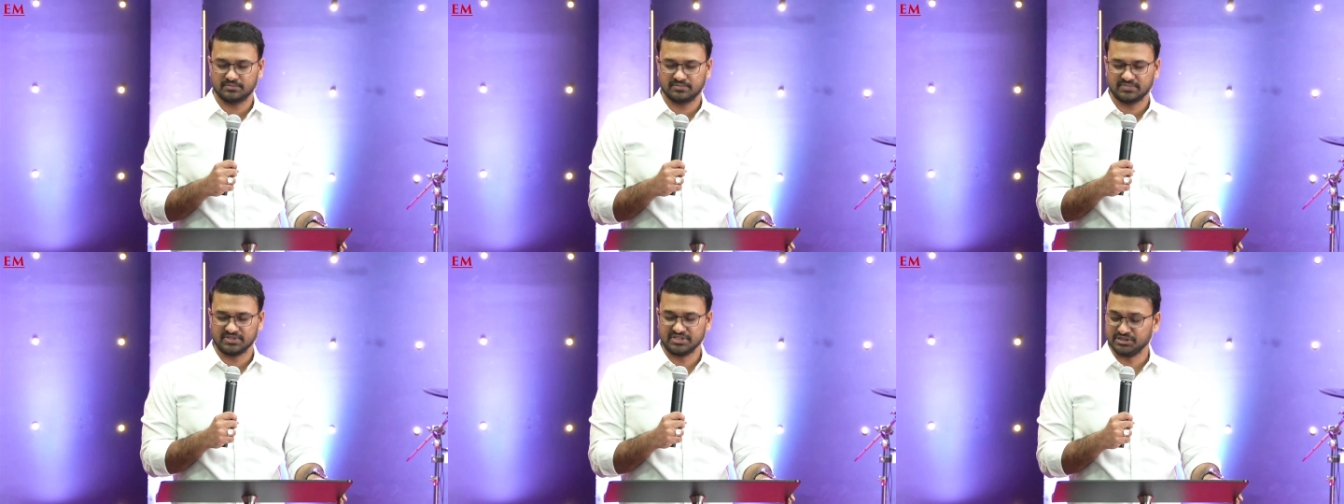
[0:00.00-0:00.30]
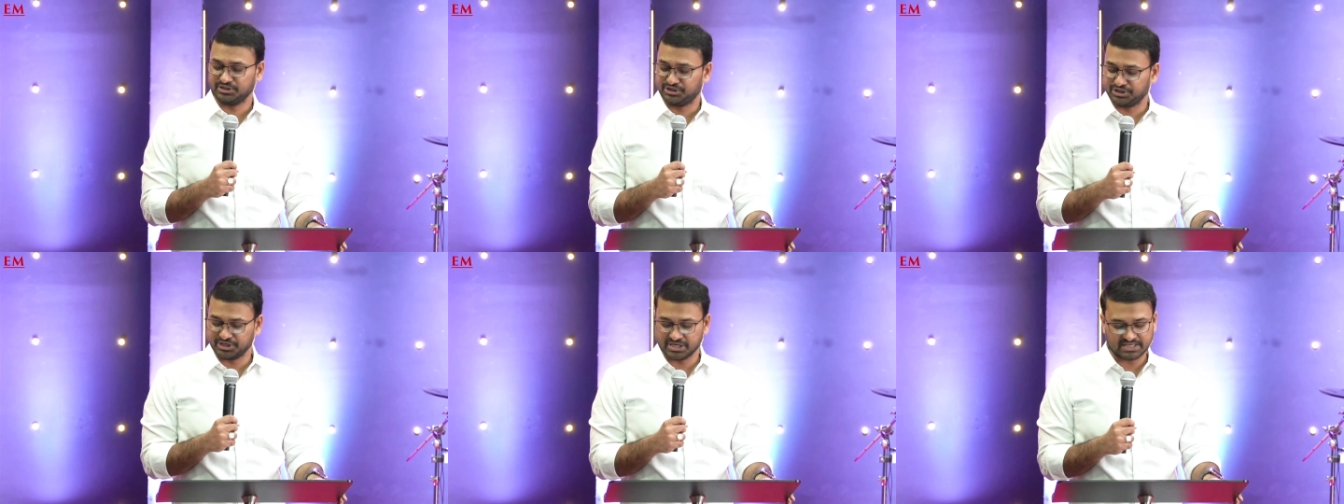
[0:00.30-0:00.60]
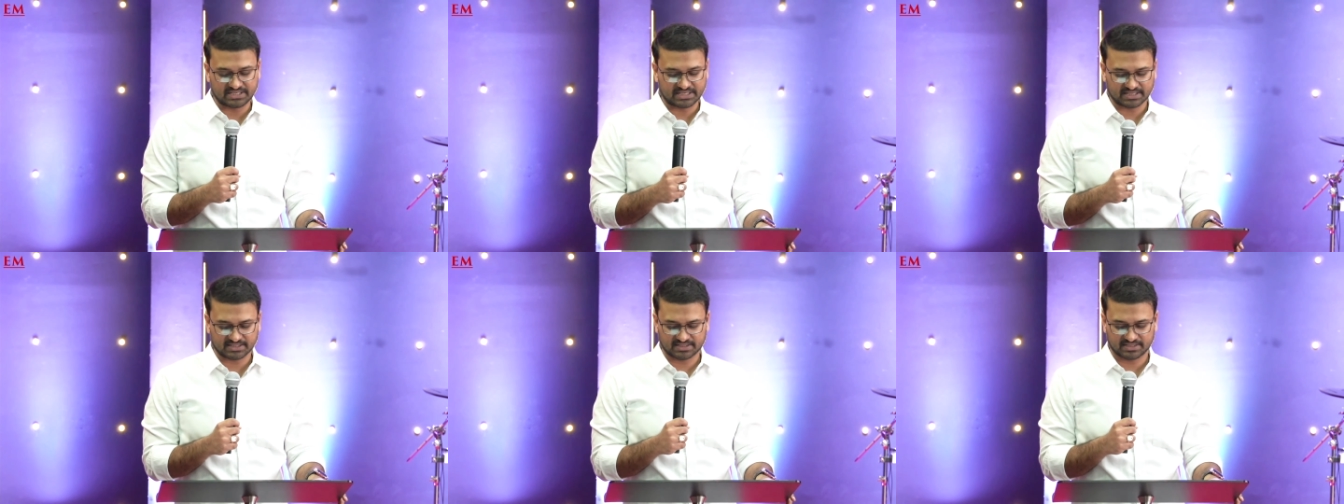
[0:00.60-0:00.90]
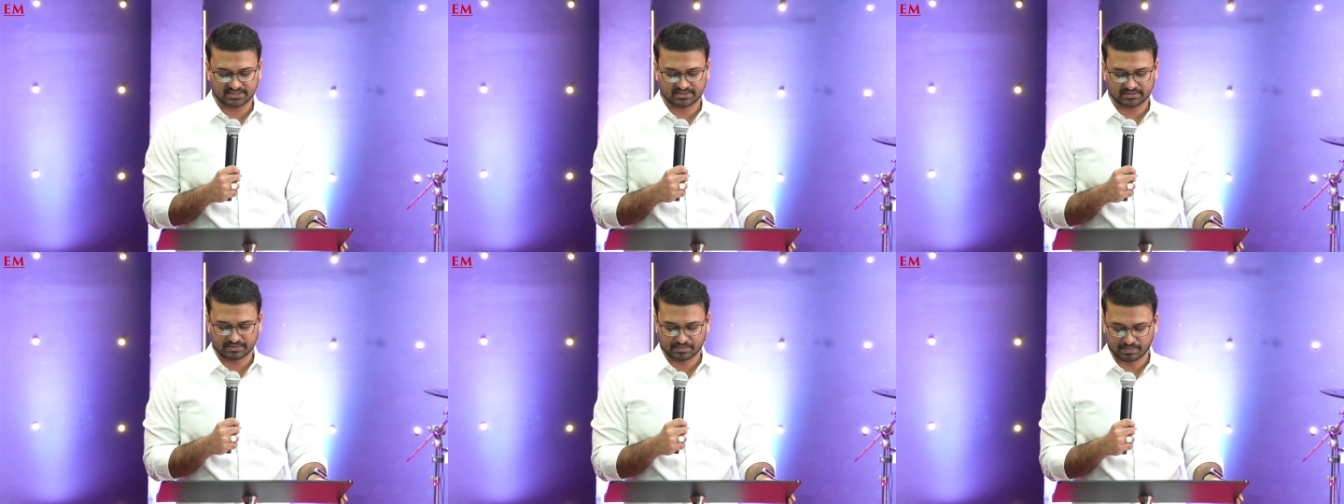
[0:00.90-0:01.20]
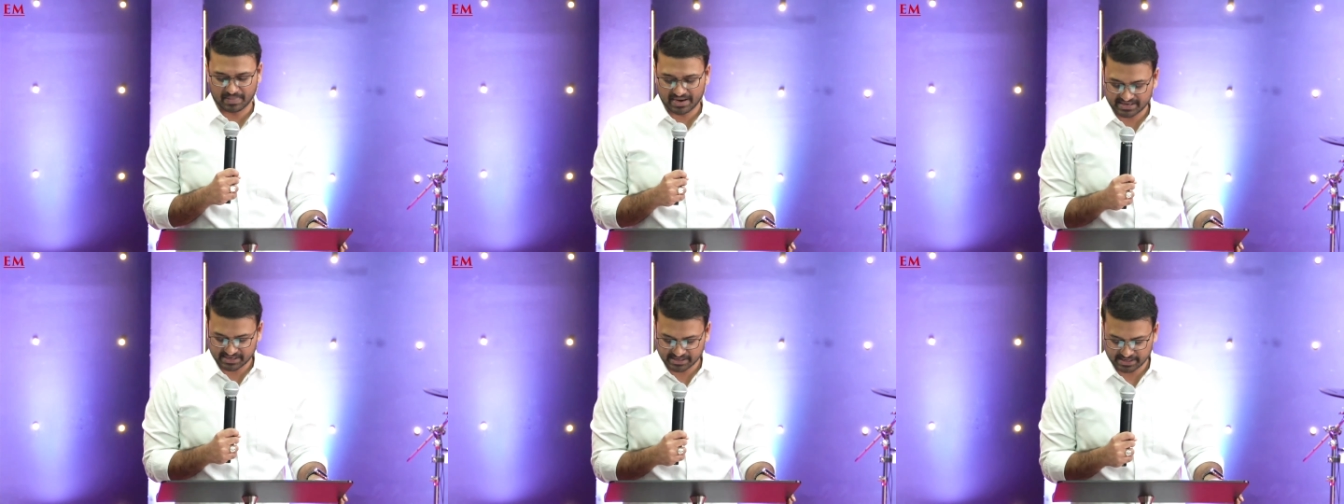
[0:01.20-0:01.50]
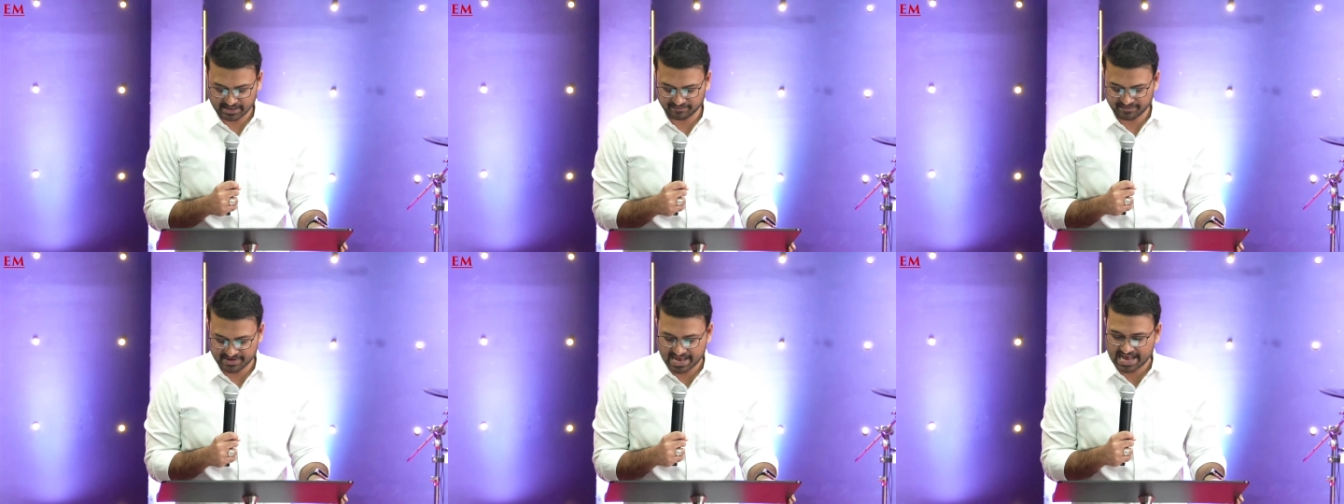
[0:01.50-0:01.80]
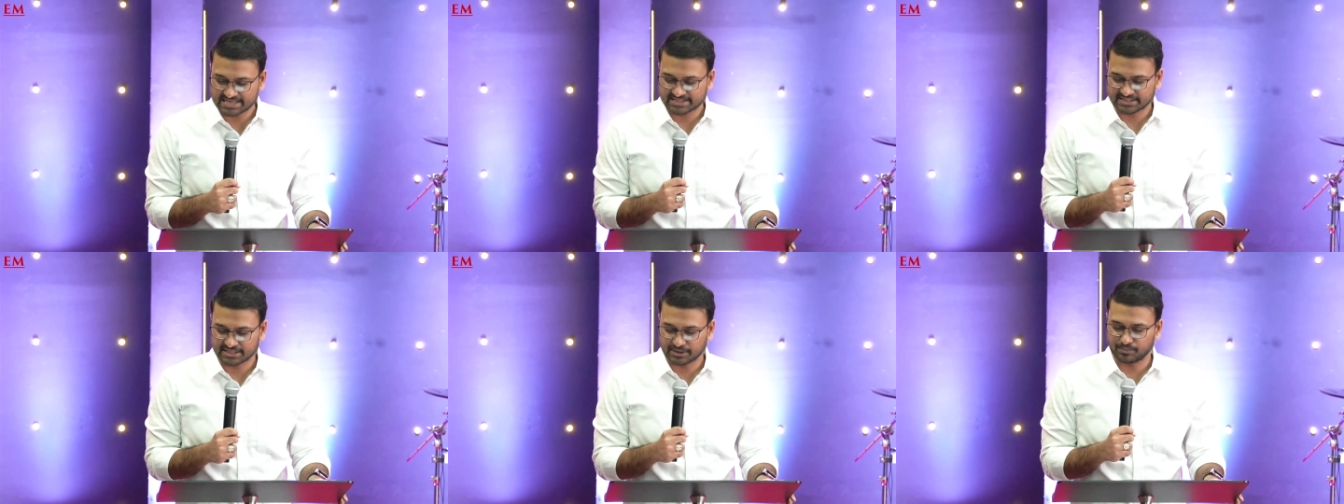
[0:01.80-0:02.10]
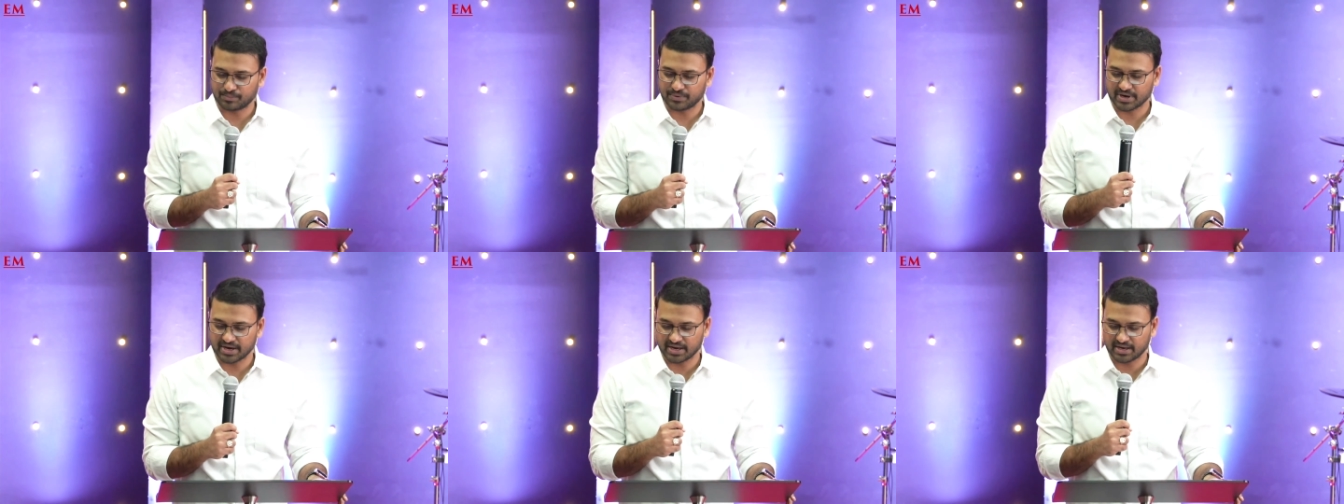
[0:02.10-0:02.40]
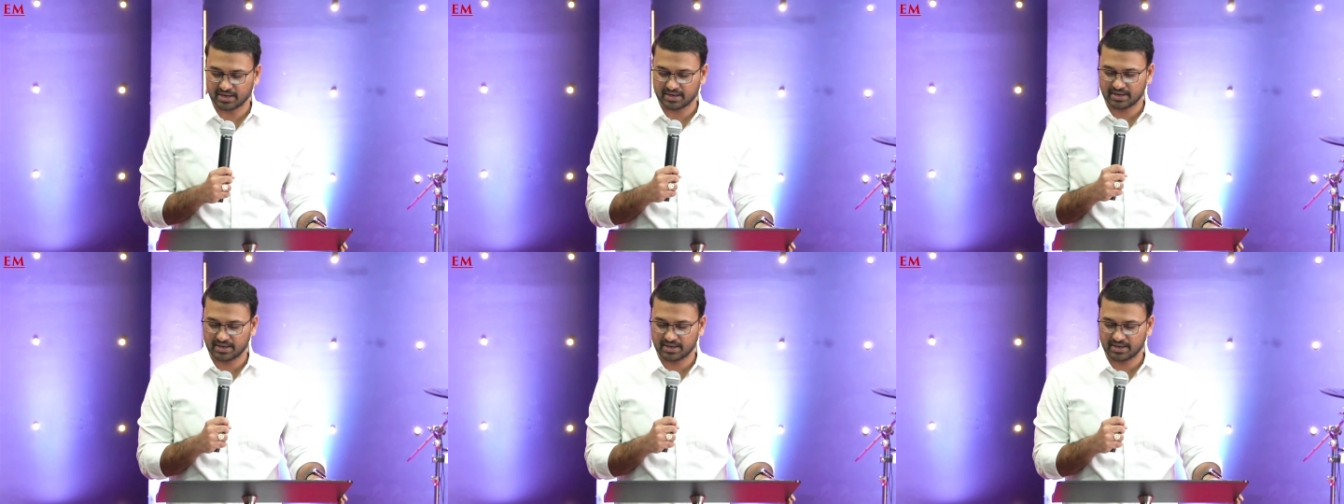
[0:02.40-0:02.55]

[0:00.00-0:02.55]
In Jesus' mighty name we ask and pray.